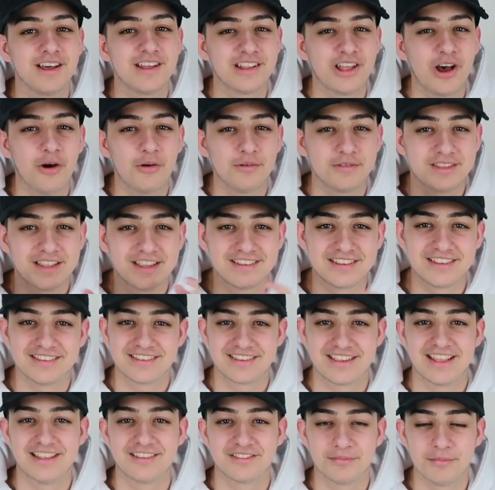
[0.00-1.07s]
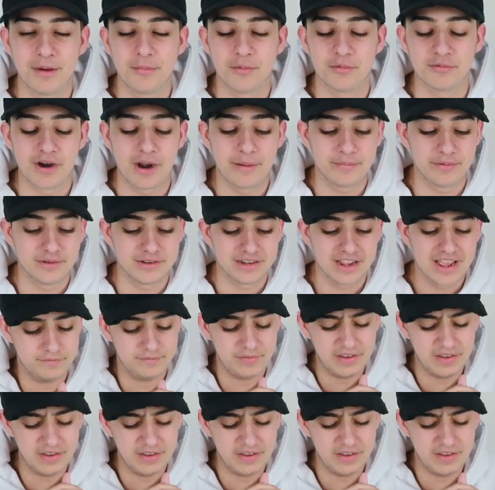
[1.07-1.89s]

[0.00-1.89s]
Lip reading: like the whole disses against mumble rapping.